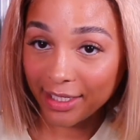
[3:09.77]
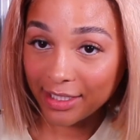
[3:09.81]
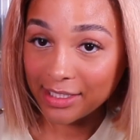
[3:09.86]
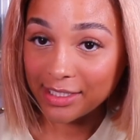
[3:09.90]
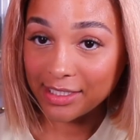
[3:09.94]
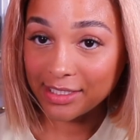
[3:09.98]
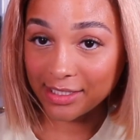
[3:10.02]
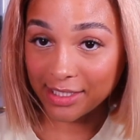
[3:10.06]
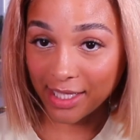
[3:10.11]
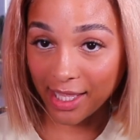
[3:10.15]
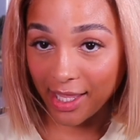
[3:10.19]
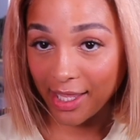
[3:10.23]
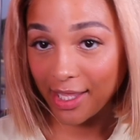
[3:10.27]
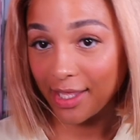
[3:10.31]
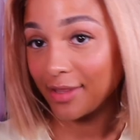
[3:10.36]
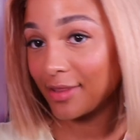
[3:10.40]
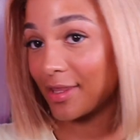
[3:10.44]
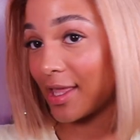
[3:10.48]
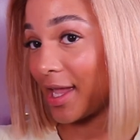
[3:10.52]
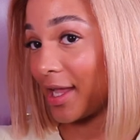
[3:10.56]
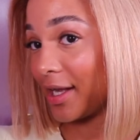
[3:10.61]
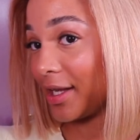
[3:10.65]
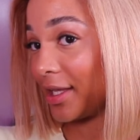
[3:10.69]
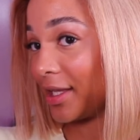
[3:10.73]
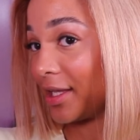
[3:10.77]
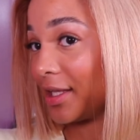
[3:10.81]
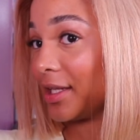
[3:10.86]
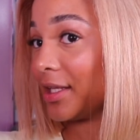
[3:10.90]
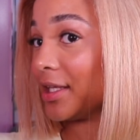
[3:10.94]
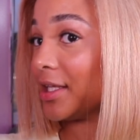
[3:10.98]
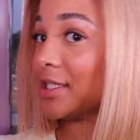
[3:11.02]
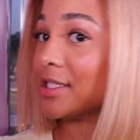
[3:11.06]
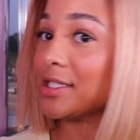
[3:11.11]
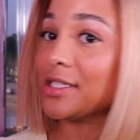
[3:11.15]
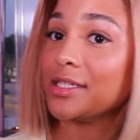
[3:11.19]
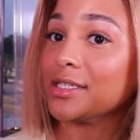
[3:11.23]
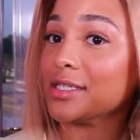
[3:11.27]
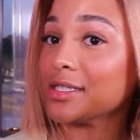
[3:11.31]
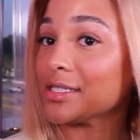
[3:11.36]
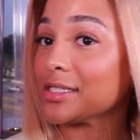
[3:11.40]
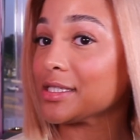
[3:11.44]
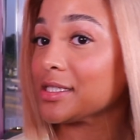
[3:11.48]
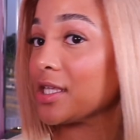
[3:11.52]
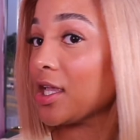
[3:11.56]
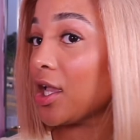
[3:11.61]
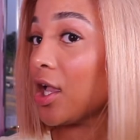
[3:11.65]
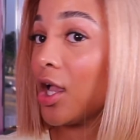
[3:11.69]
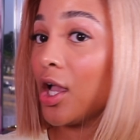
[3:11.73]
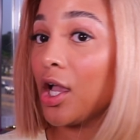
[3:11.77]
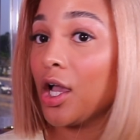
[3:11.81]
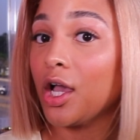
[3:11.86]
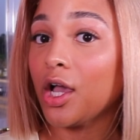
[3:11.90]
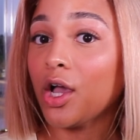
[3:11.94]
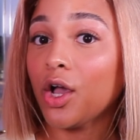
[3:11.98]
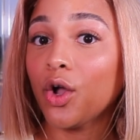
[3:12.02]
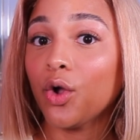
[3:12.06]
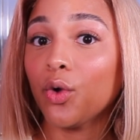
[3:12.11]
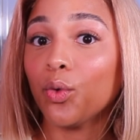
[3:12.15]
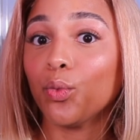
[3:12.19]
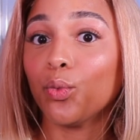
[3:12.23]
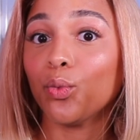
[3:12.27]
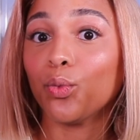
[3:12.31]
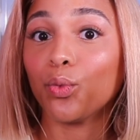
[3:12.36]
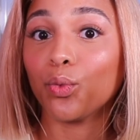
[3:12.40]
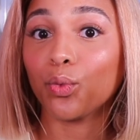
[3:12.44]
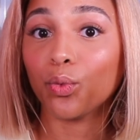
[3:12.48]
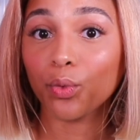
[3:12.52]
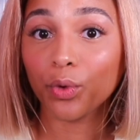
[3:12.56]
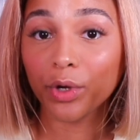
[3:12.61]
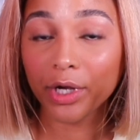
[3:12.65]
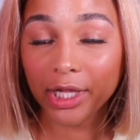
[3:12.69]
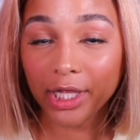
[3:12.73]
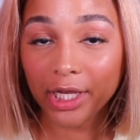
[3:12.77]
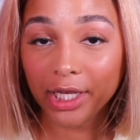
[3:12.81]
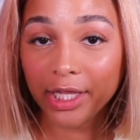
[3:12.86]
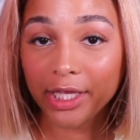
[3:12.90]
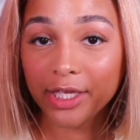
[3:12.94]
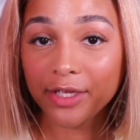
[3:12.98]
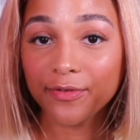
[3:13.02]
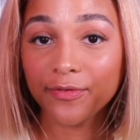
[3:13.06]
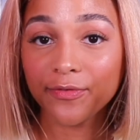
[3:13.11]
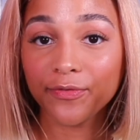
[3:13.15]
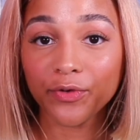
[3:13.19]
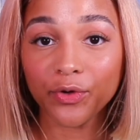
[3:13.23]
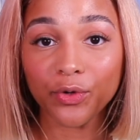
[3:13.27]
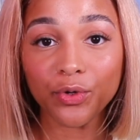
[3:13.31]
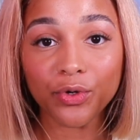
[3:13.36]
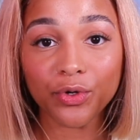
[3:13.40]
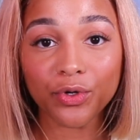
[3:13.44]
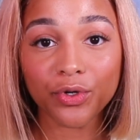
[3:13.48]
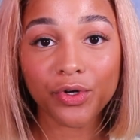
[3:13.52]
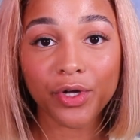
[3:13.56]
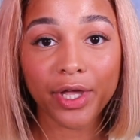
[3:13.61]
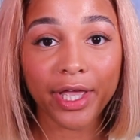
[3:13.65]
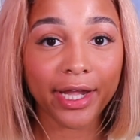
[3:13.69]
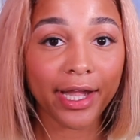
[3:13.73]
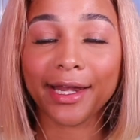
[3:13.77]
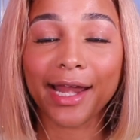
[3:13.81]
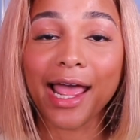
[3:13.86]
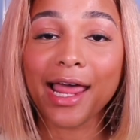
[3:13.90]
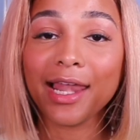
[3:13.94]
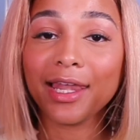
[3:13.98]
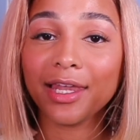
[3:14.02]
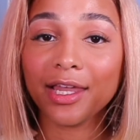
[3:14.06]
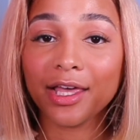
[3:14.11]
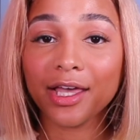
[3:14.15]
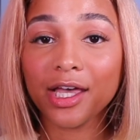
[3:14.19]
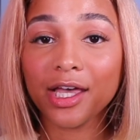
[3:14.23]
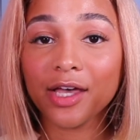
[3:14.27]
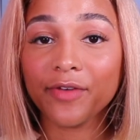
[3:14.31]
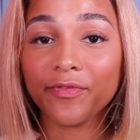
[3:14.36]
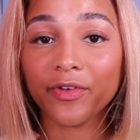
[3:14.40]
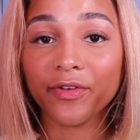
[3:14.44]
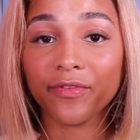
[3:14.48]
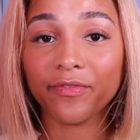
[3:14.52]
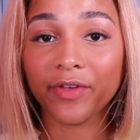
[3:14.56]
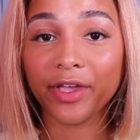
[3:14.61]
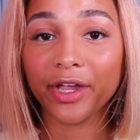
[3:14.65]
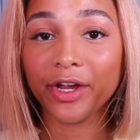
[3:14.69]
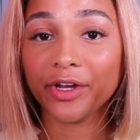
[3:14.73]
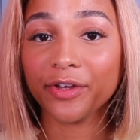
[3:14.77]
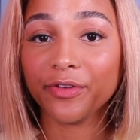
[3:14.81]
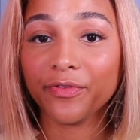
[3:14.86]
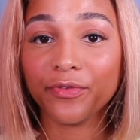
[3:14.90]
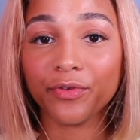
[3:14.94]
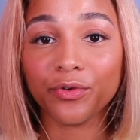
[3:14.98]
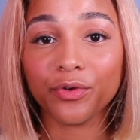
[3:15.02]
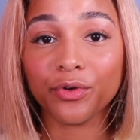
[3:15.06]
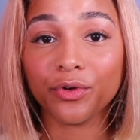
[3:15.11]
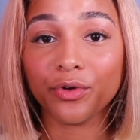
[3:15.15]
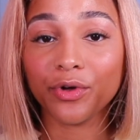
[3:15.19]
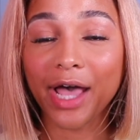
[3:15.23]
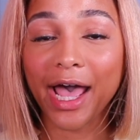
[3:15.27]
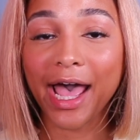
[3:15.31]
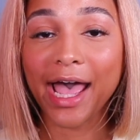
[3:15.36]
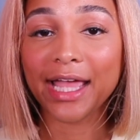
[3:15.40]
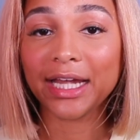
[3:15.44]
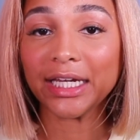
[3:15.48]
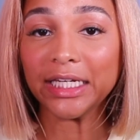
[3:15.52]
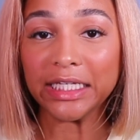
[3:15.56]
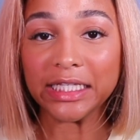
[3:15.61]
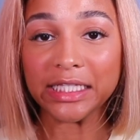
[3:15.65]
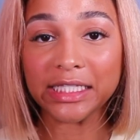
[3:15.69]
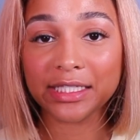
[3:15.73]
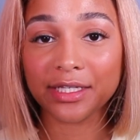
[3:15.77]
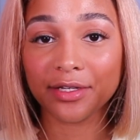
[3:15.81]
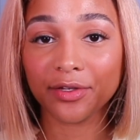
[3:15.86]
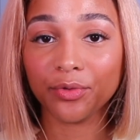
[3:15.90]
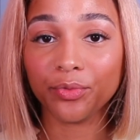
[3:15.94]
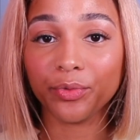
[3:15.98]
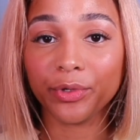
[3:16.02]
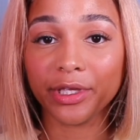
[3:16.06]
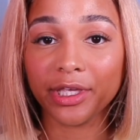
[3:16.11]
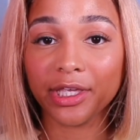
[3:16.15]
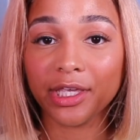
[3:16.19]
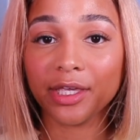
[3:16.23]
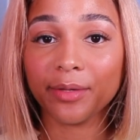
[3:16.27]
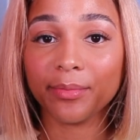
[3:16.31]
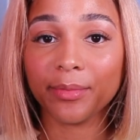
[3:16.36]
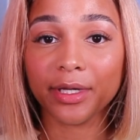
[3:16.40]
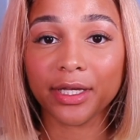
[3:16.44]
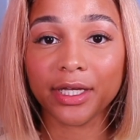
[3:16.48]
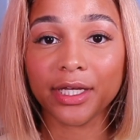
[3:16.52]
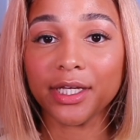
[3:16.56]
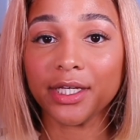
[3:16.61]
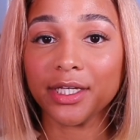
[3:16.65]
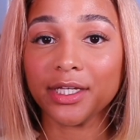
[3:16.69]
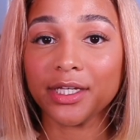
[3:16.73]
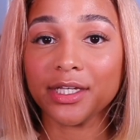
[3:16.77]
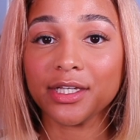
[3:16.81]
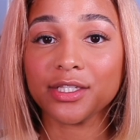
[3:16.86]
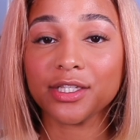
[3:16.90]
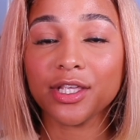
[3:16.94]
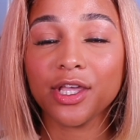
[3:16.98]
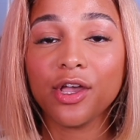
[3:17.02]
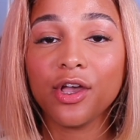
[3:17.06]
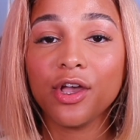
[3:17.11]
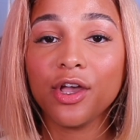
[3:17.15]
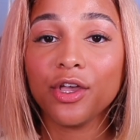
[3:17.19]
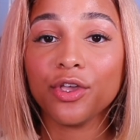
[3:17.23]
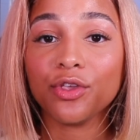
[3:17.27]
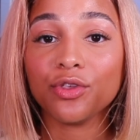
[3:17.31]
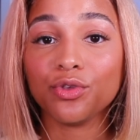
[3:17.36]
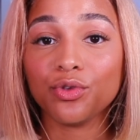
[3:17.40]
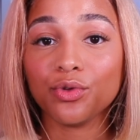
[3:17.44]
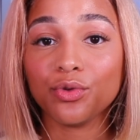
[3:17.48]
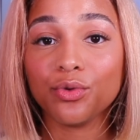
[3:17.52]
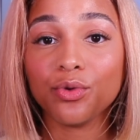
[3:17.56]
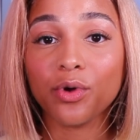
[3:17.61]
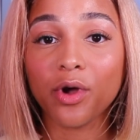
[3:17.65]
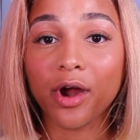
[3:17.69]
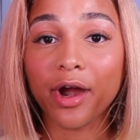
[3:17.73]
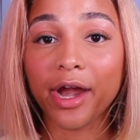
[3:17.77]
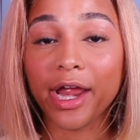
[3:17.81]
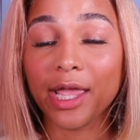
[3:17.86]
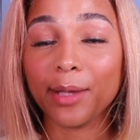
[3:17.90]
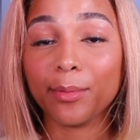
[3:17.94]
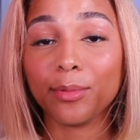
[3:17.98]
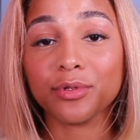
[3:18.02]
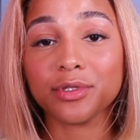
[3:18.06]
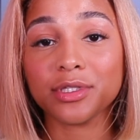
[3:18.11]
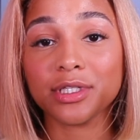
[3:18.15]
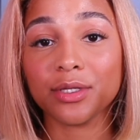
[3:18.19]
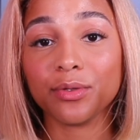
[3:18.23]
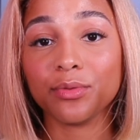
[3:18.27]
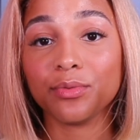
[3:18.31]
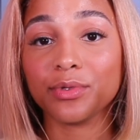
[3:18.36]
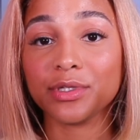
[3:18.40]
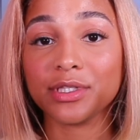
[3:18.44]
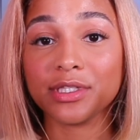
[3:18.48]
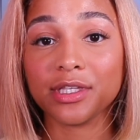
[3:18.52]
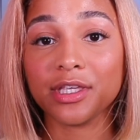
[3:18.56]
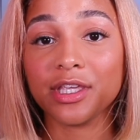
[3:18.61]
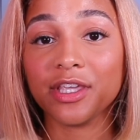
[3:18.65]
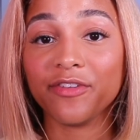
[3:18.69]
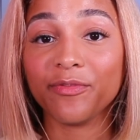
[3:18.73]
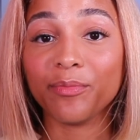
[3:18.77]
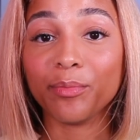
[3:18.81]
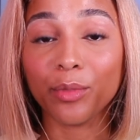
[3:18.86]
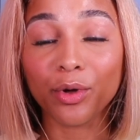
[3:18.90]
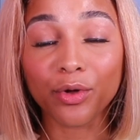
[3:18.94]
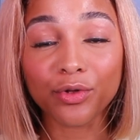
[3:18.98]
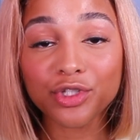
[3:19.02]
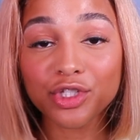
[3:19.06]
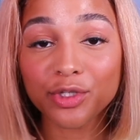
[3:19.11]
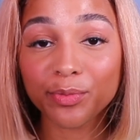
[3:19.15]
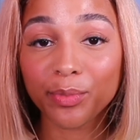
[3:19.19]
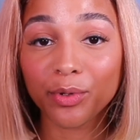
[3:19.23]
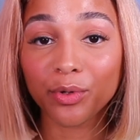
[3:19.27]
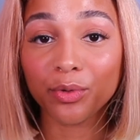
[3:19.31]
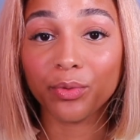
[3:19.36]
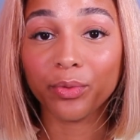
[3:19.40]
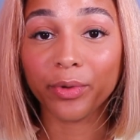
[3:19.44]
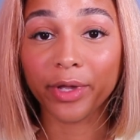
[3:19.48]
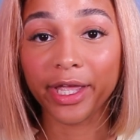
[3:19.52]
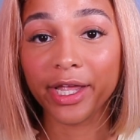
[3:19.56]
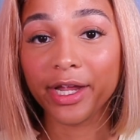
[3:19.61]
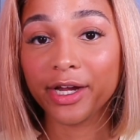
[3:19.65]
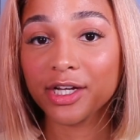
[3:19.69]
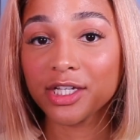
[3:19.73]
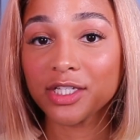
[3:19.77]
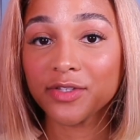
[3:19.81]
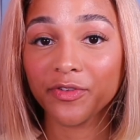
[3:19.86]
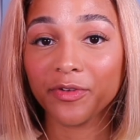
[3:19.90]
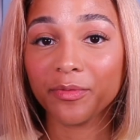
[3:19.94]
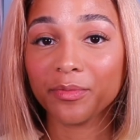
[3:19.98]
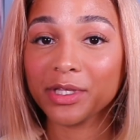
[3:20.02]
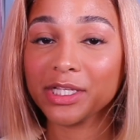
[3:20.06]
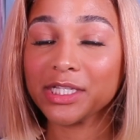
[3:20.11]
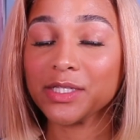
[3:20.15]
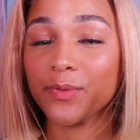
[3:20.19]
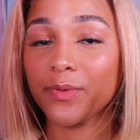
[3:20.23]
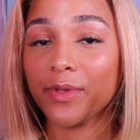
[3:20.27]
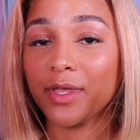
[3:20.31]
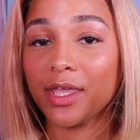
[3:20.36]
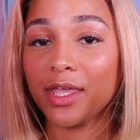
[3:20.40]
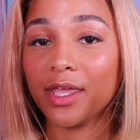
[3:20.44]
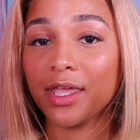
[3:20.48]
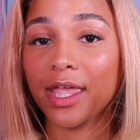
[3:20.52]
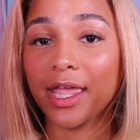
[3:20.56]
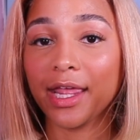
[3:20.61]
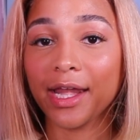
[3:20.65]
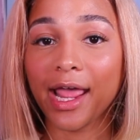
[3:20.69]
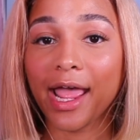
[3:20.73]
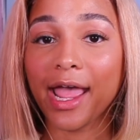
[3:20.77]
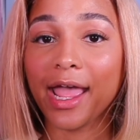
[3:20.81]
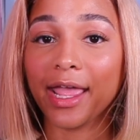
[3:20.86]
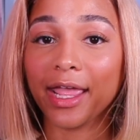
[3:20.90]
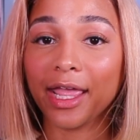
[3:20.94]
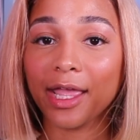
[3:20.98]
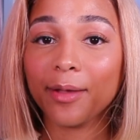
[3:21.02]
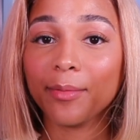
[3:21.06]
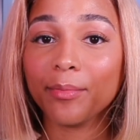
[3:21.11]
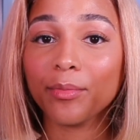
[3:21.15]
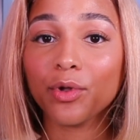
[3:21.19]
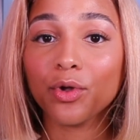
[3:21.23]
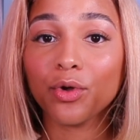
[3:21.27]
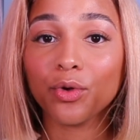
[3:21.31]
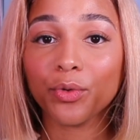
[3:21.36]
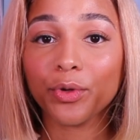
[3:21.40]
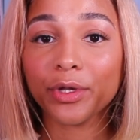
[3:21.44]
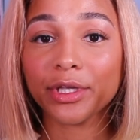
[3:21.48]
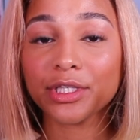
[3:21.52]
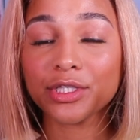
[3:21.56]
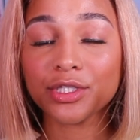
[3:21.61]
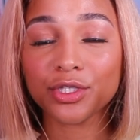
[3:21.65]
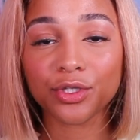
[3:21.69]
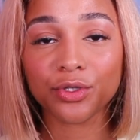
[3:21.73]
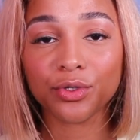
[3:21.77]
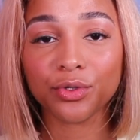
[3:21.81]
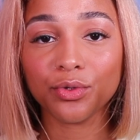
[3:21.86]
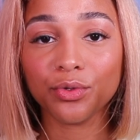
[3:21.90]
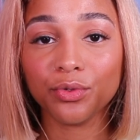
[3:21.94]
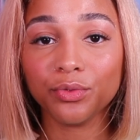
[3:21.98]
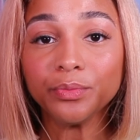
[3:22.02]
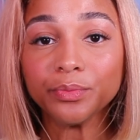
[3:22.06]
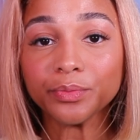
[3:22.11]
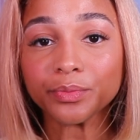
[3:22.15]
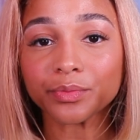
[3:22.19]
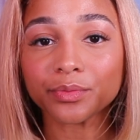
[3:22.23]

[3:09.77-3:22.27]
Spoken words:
can say that it is really full, and I love a very full high density wig because you are able to receive multiple wears from this wig. And I am going to